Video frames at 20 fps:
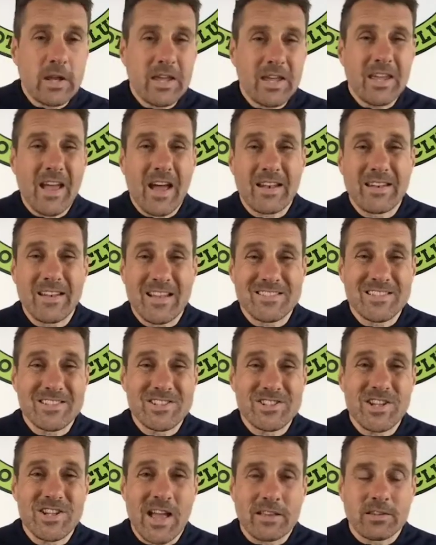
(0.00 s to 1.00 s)
Cadden has a
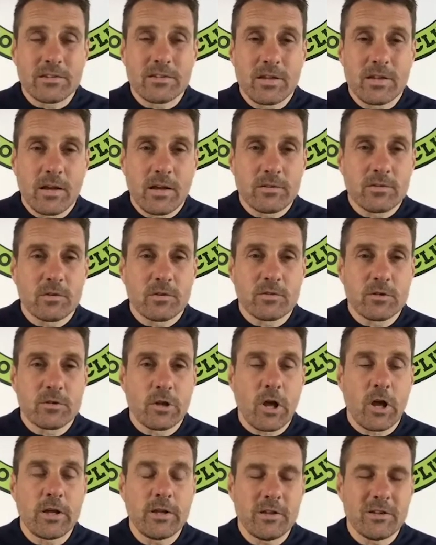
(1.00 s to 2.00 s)
chance, has a
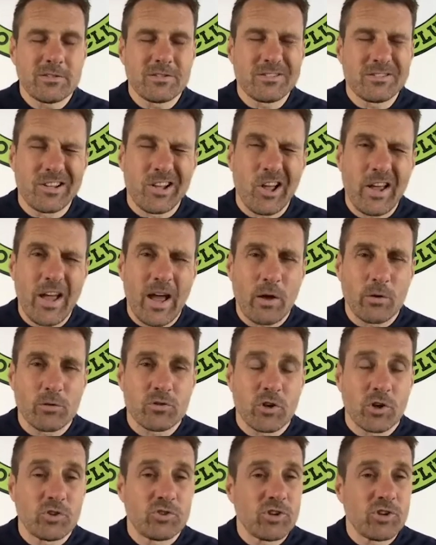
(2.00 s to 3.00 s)
slight
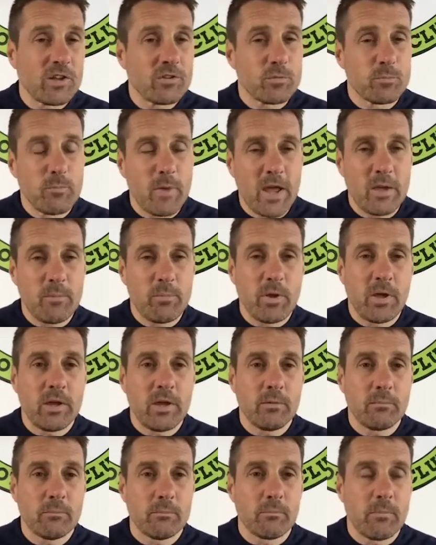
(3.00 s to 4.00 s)
outside chance.
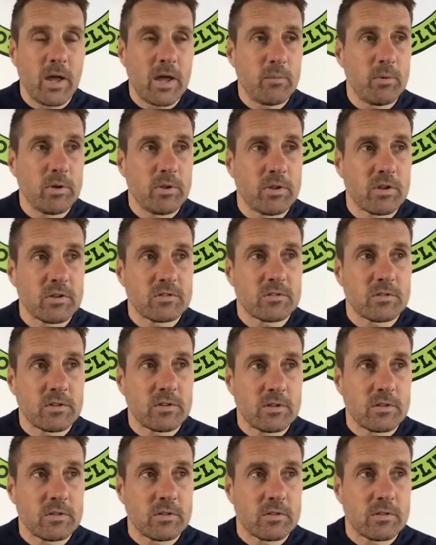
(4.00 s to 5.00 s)
Maybe the
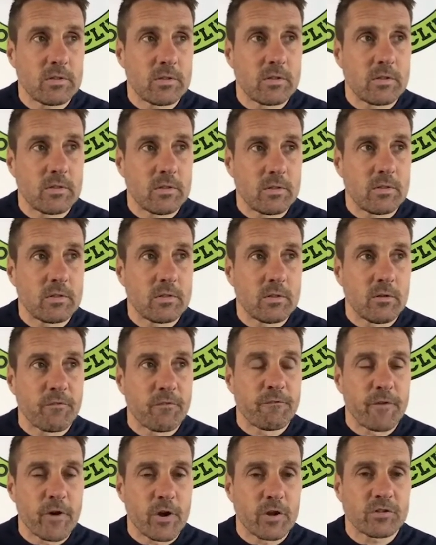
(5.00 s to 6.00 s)

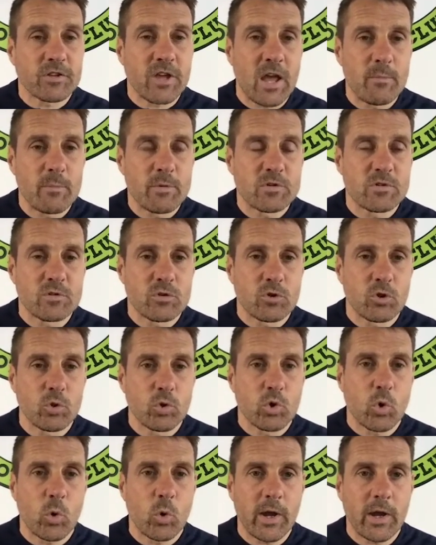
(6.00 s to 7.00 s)
first game is too
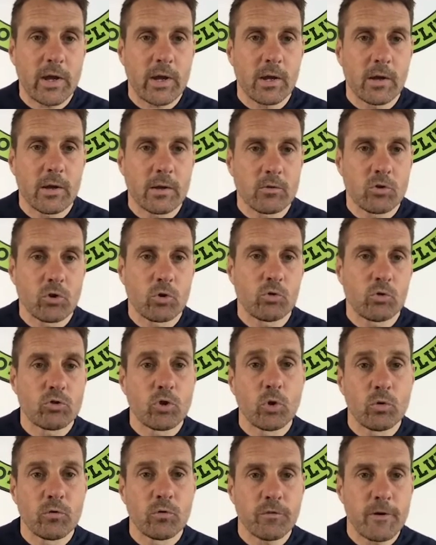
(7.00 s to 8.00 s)
quick, too
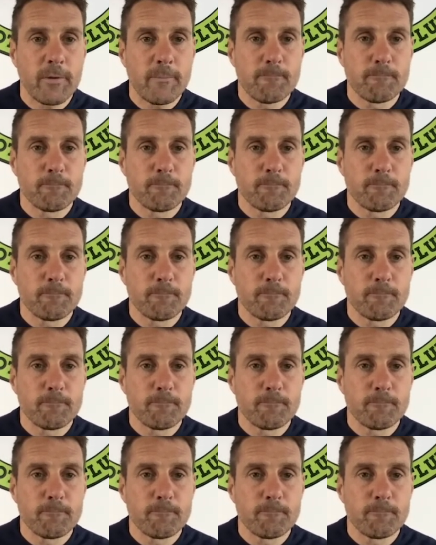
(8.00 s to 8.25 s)
soon for him.